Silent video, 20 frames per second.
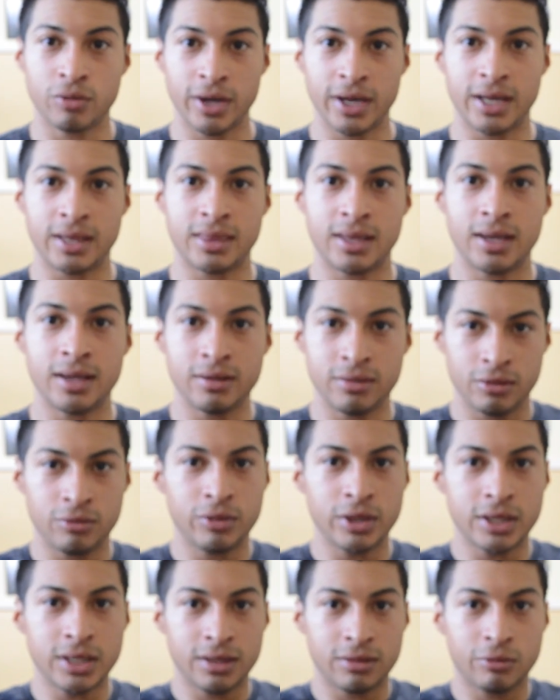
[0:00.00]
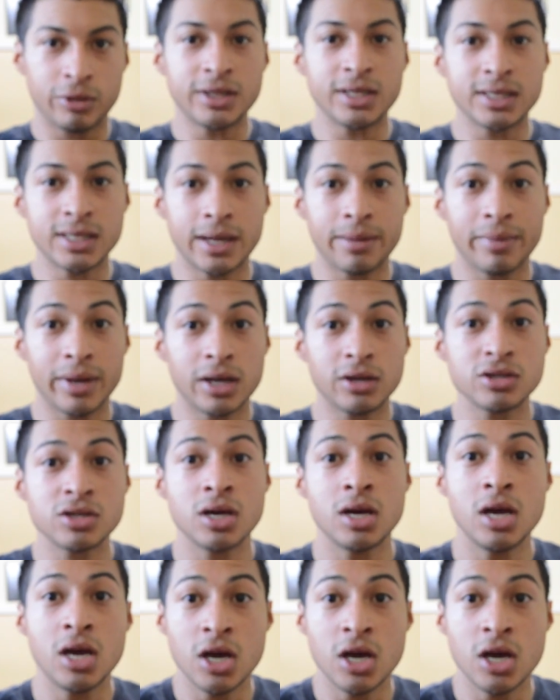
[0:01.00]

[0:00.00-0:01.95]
with the dumbbells.